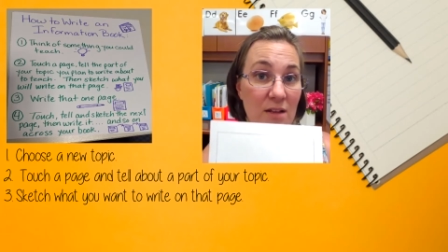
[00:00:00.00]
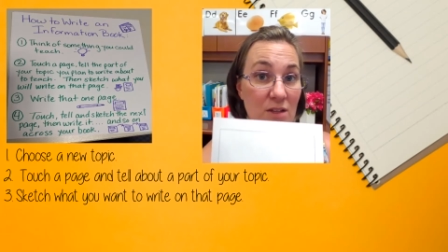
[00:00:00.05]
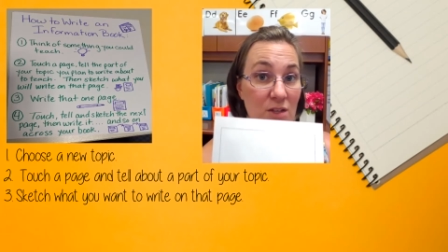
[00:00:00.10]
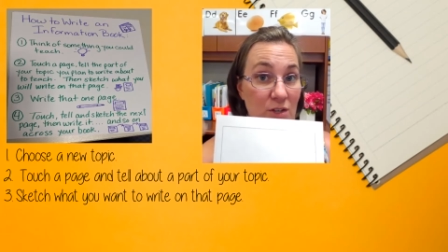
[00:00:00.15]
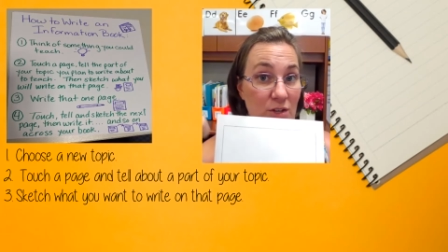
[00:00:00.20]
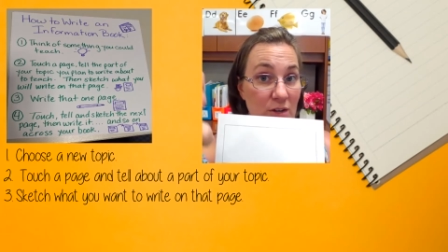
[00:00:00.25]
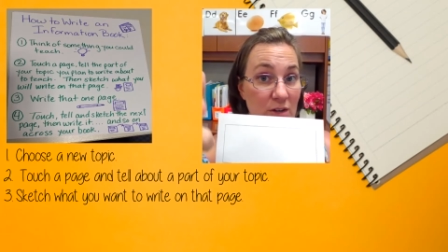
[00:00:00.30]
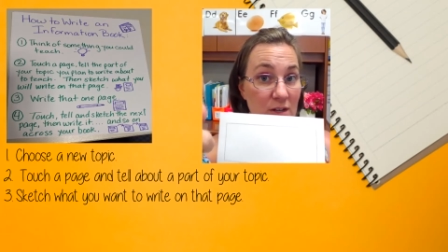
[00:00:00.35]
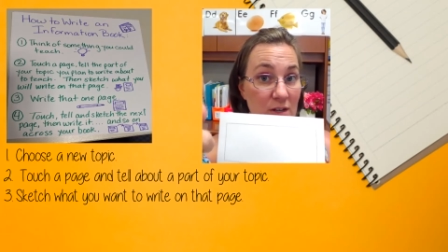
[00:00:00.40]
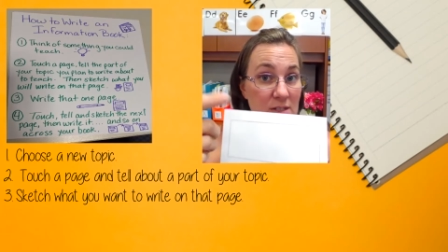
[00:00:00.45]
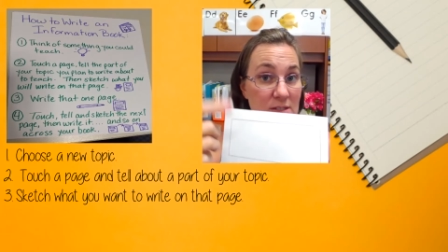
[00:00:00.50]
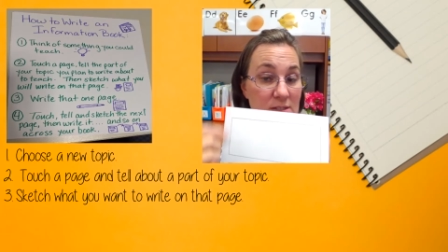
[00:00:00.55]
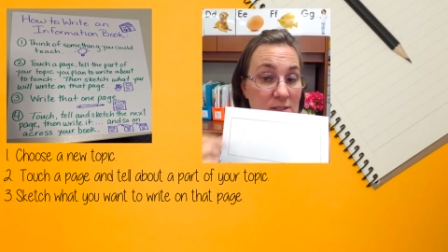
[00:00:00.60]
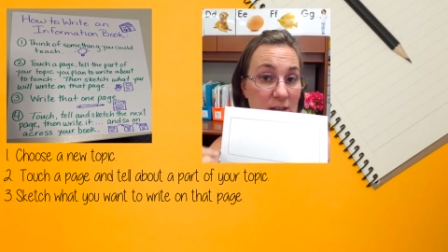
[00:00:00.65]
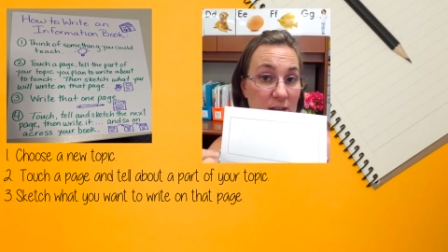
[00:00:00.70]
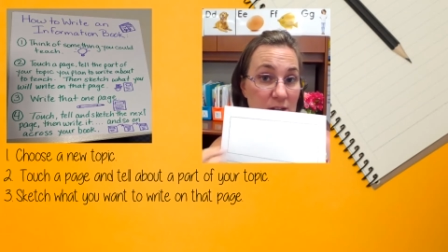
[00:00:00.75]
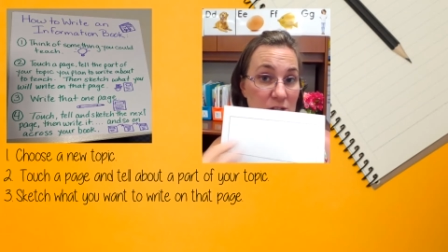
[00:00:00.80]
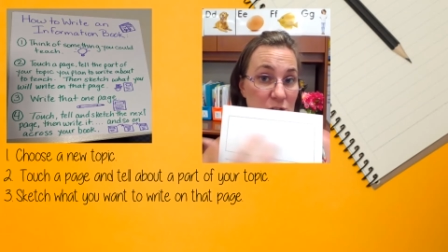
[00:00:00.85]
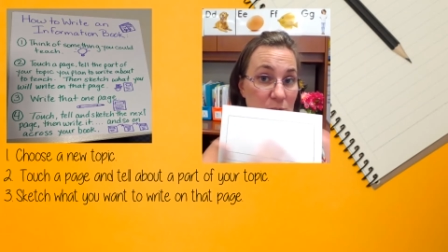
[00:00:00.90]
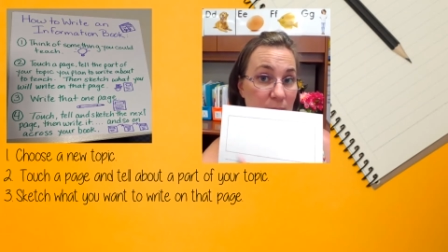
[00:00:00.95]
you're going to
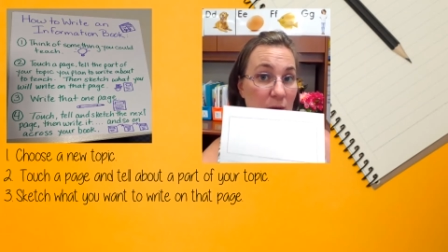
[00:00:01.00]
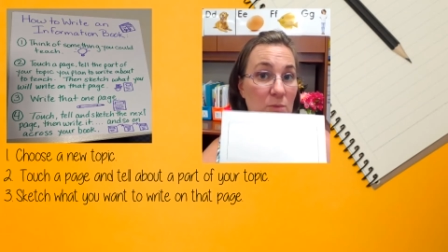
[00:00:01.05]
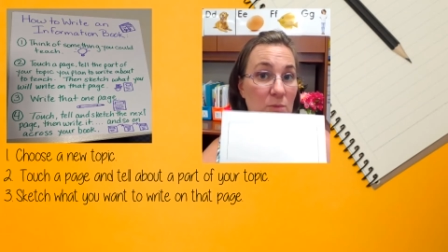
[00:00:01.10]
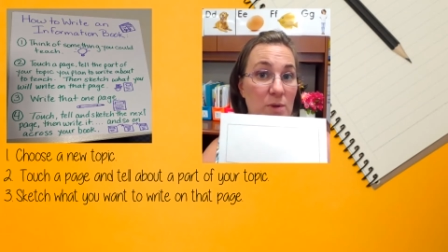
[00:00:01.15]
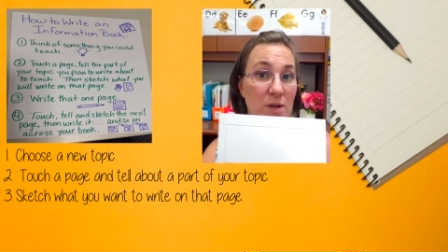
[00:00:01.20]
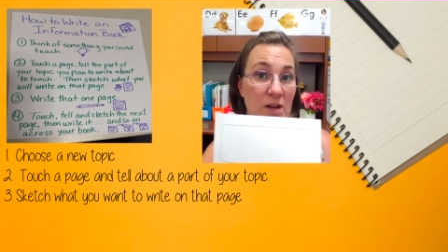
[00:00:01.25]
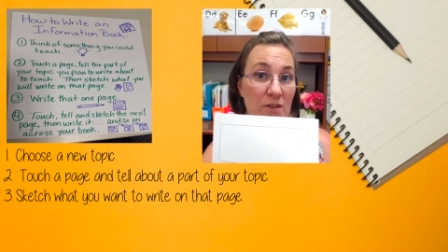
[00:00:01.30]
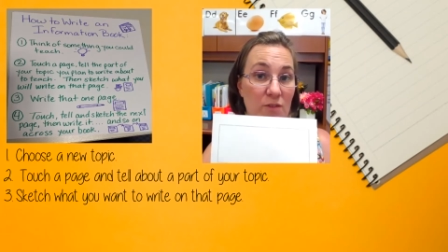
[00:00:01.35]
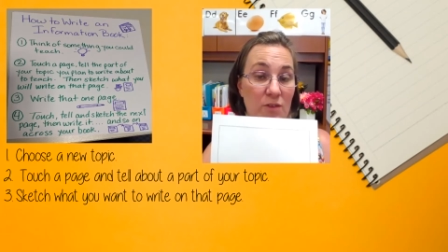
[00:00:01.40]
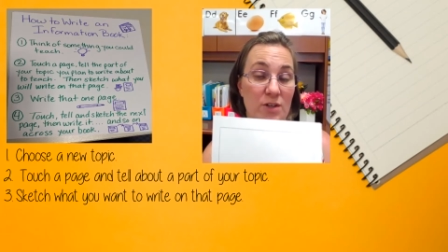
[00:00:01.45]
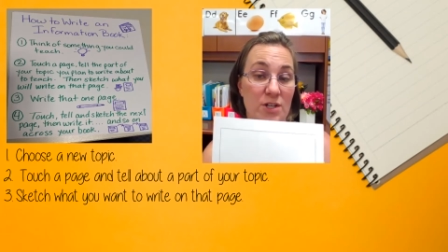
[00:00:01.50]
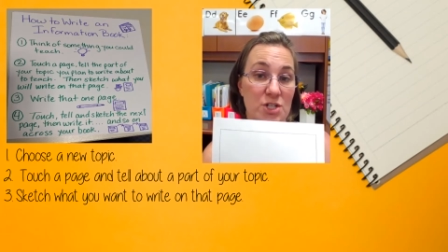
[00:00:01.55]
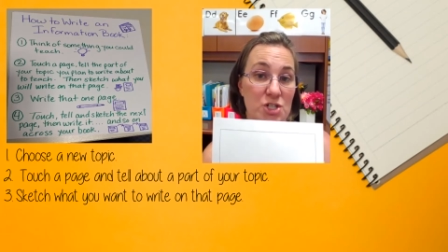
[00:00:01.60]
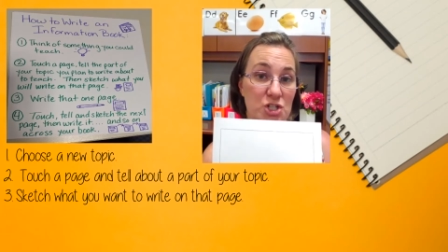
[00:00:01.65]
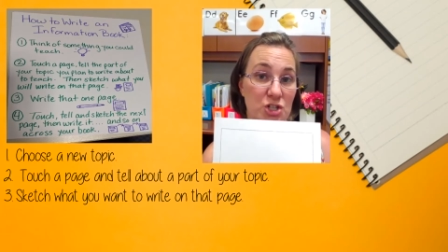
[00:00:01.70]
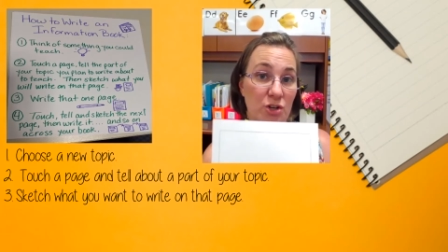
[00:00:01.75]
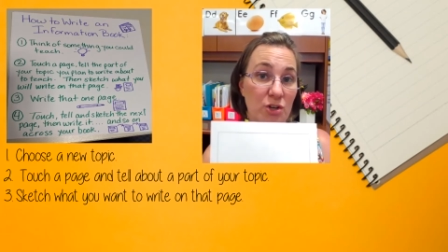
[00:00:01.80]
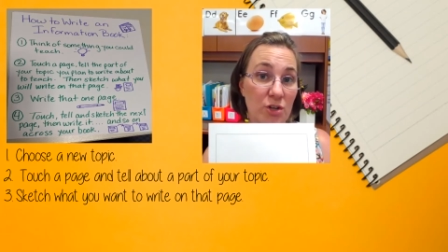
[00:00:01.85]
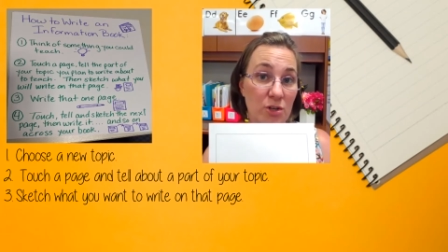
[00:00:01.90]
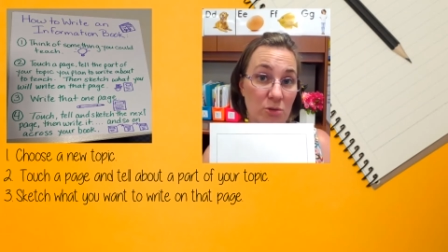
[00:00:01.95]
sketch about whatever it is
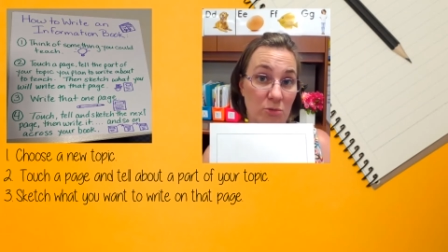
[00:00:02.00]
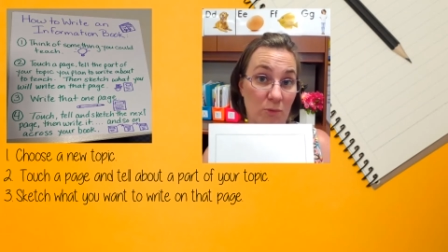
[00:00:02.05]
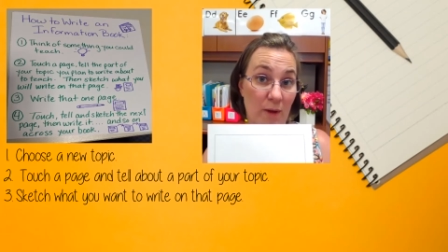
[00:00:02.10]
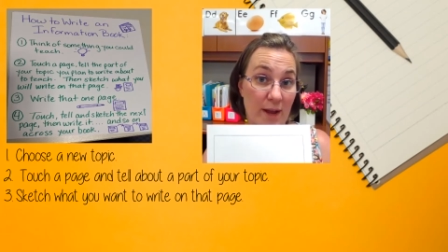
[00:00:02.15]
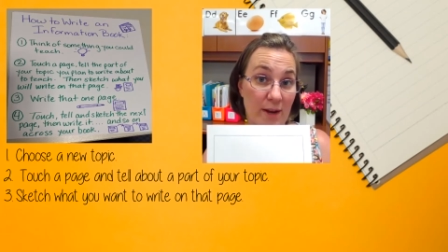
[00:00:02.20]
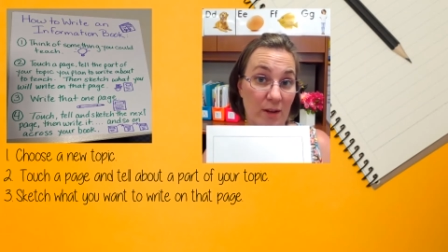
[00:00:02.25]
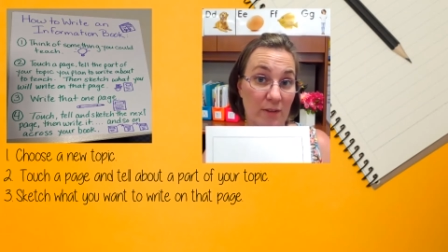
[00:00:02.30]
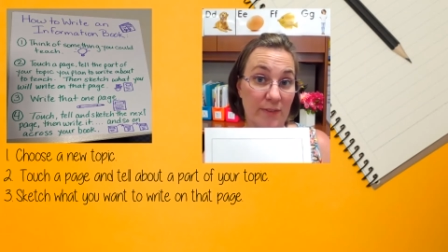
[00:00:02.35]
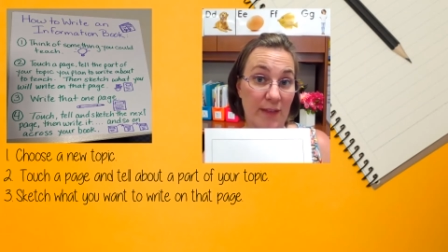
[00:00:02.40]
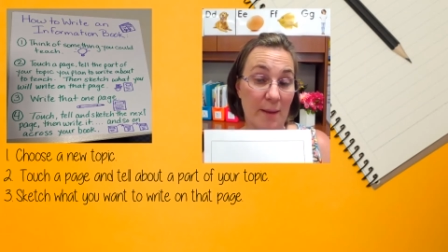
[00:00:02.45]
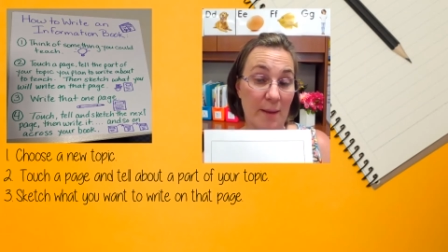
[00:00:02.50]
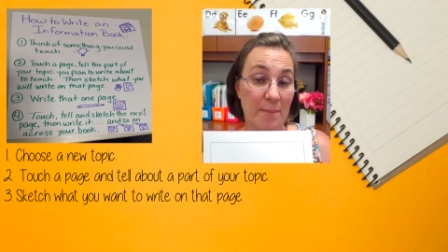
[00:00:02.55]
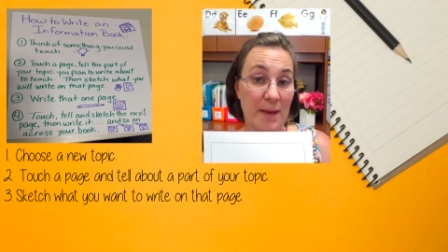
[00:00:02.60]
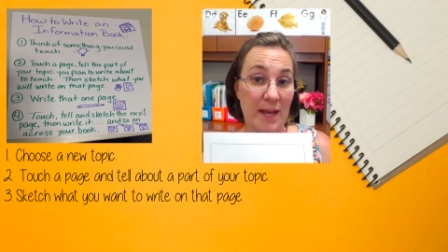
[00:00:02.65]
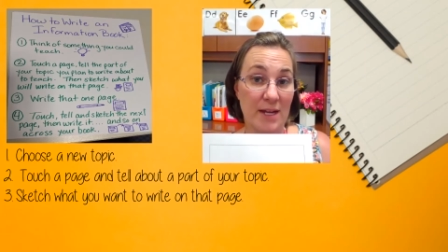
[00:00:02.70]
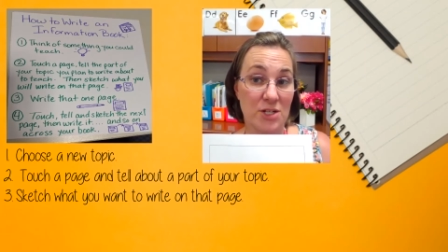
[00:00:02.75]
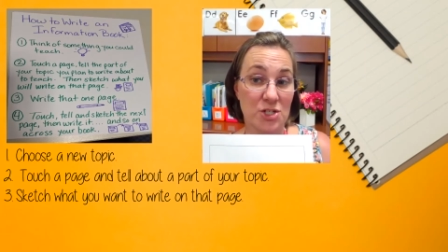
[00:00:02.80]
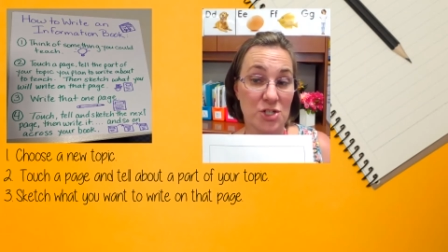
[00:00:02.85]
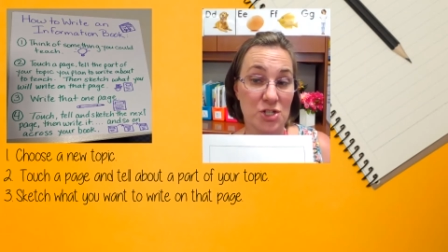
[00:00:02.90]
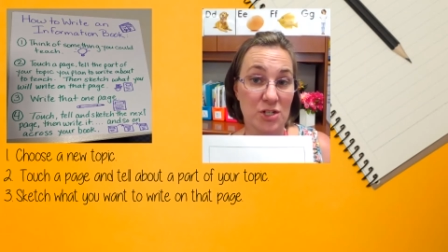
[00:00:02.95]
you're going to write on that
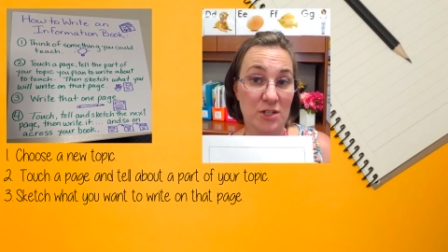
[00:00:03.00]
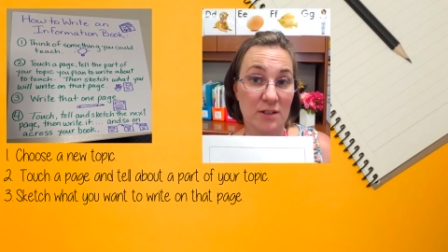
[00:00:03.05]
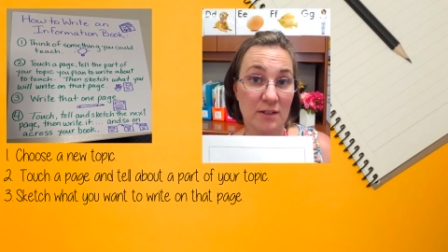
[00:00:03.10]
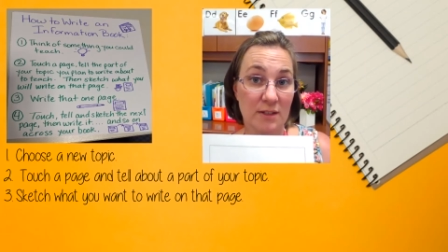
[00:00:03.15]
page.